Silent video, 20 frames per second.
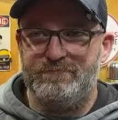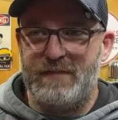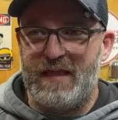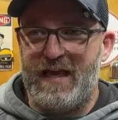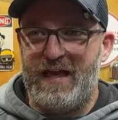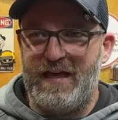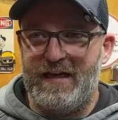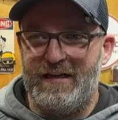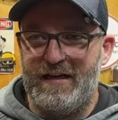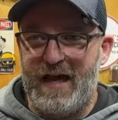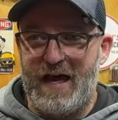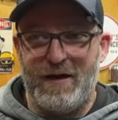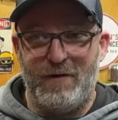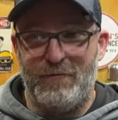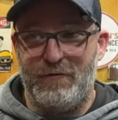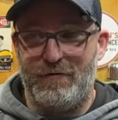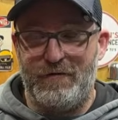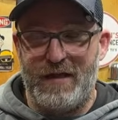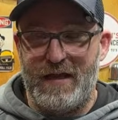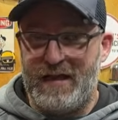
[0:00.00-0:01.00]
And I
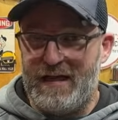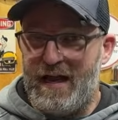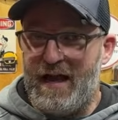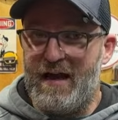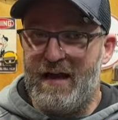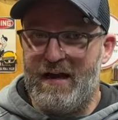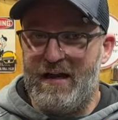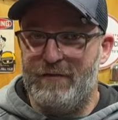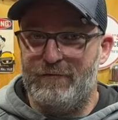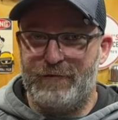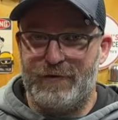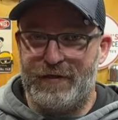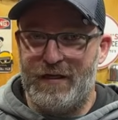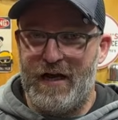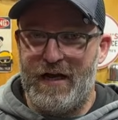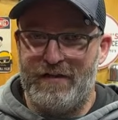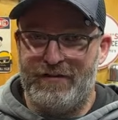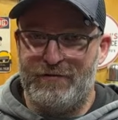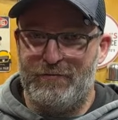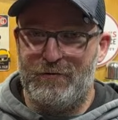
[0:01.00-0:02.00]
don't think I ever
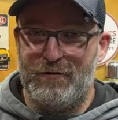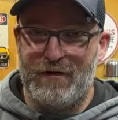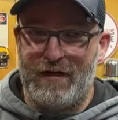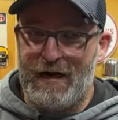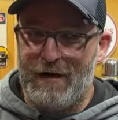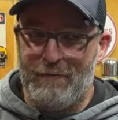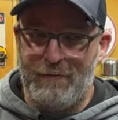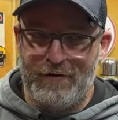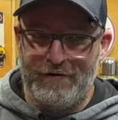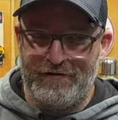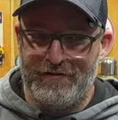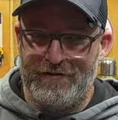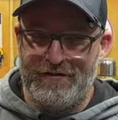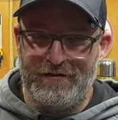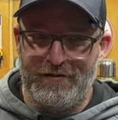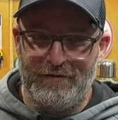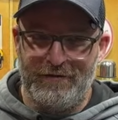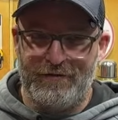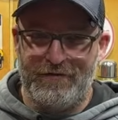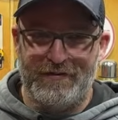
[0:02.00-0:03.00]
got to where I wasn't
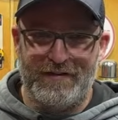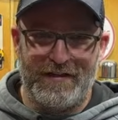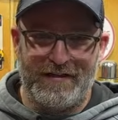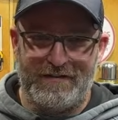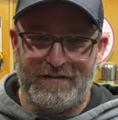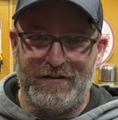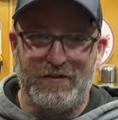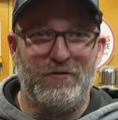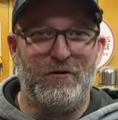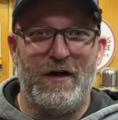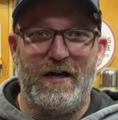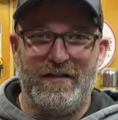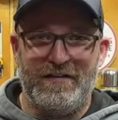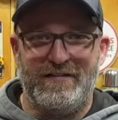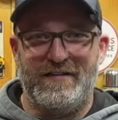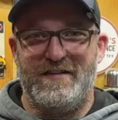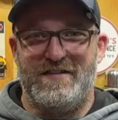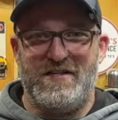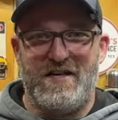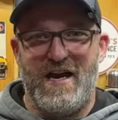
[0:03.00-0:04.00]
using like the
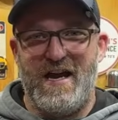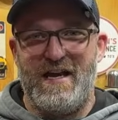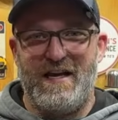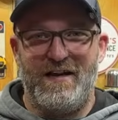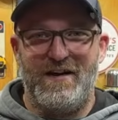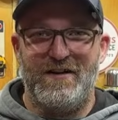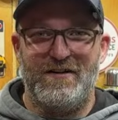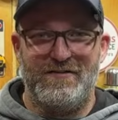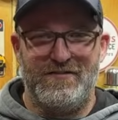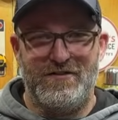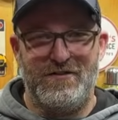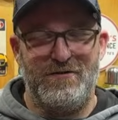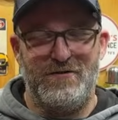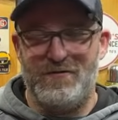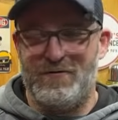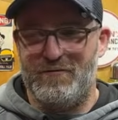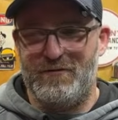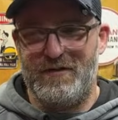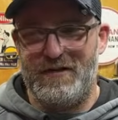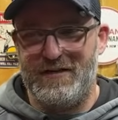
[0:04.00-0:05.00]
crates that you hang on to
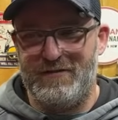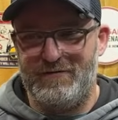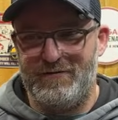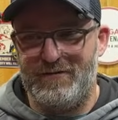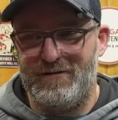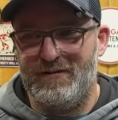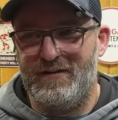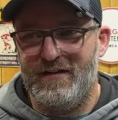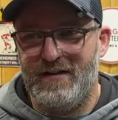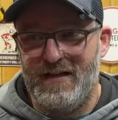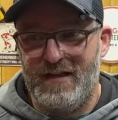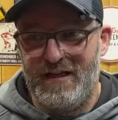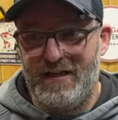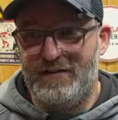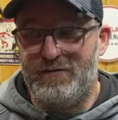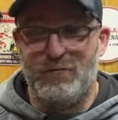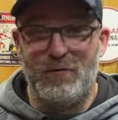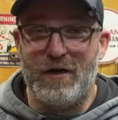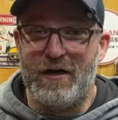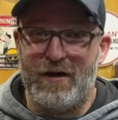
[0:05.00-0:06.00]
or whatever.
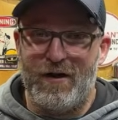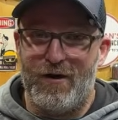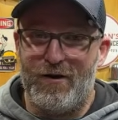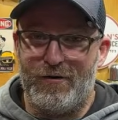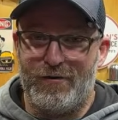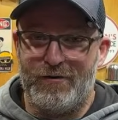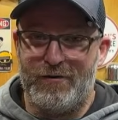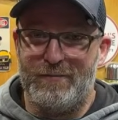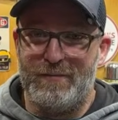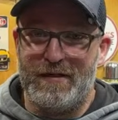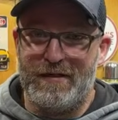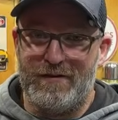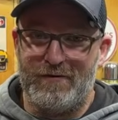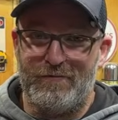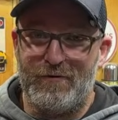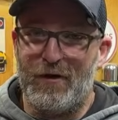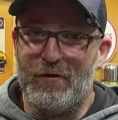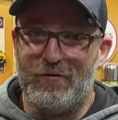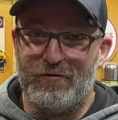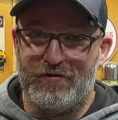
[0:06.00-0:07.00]
It's way harder to me than
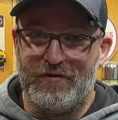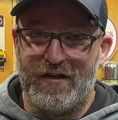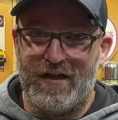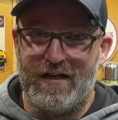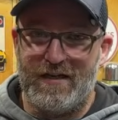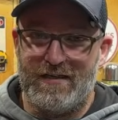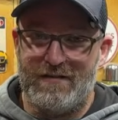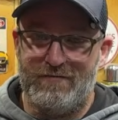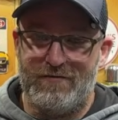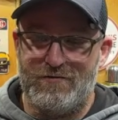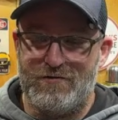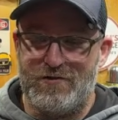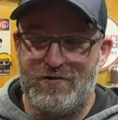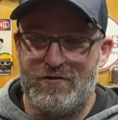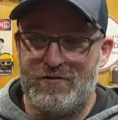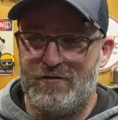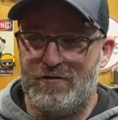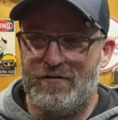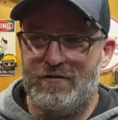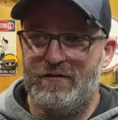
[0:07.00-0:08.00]
roller skating for
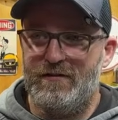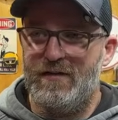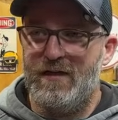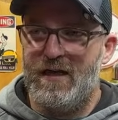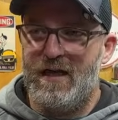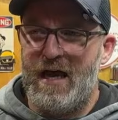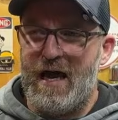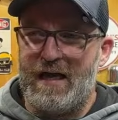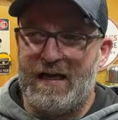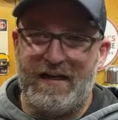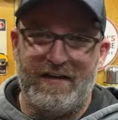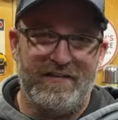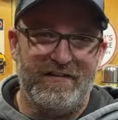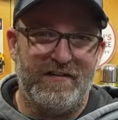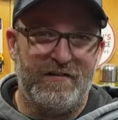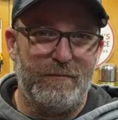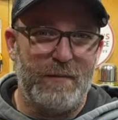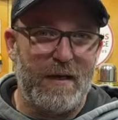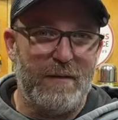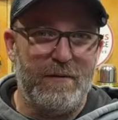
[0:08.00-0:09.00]
sure. I guess
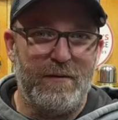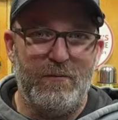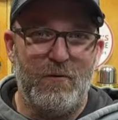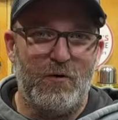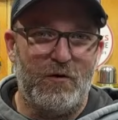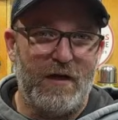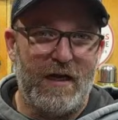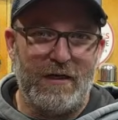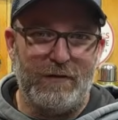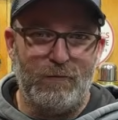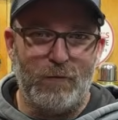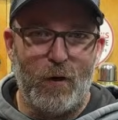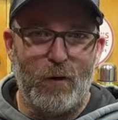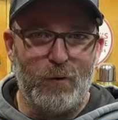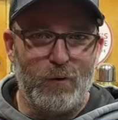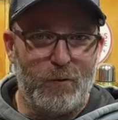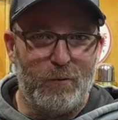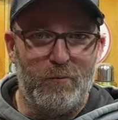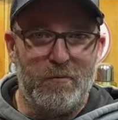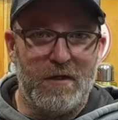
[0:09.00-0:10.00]
it's maybe more like
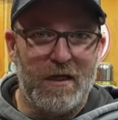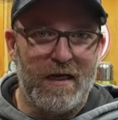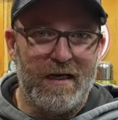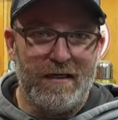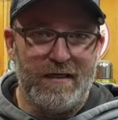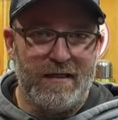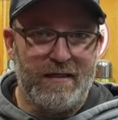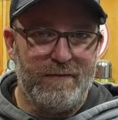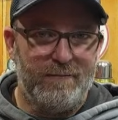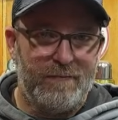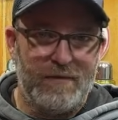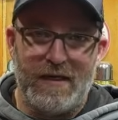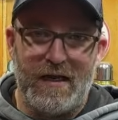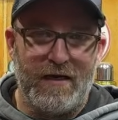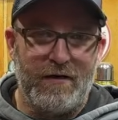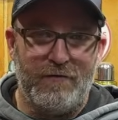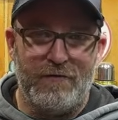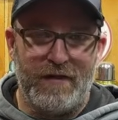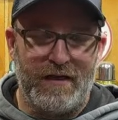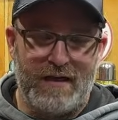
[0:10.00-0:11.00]
roller blading, but I
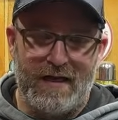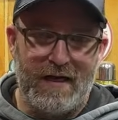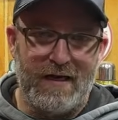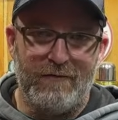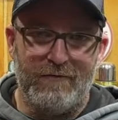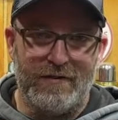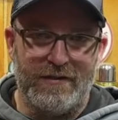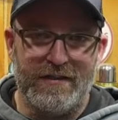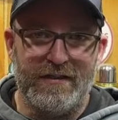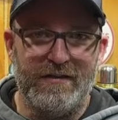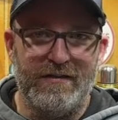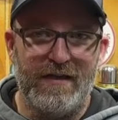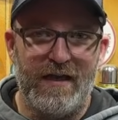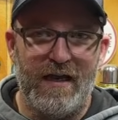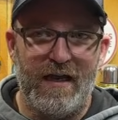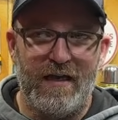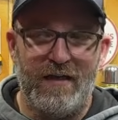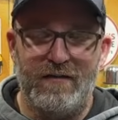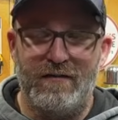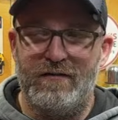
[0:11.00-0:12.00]
don't think I ever did
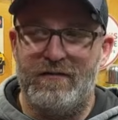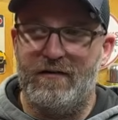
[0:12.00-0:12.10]
that.